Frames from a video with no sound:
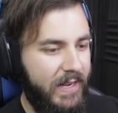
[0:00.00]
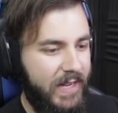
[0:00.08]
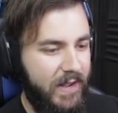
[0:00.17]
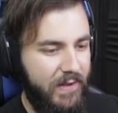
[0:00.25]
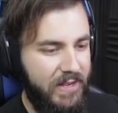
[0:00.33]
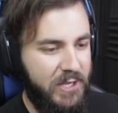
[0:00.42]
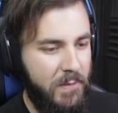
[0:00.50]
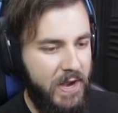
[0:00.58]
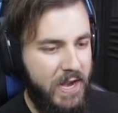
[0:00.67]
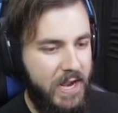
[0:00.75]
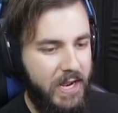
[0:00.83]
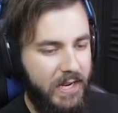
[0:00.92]
Give in to
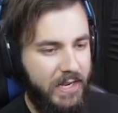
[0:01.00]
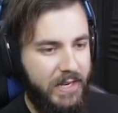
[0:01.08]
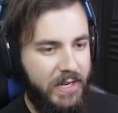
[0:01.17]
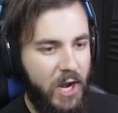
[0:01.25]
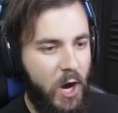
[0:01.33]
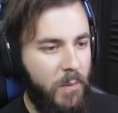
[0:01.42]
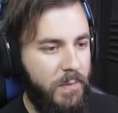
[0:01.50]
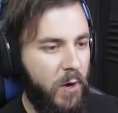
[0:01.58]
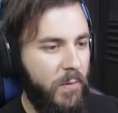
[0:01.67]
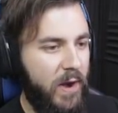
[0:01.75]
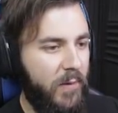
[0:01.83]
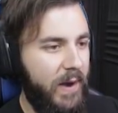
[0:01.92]
me. Nope,
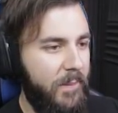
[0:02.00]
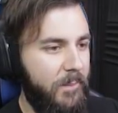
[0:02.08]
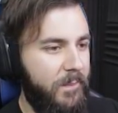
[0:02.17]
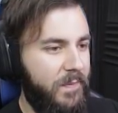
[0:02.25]
don't run away.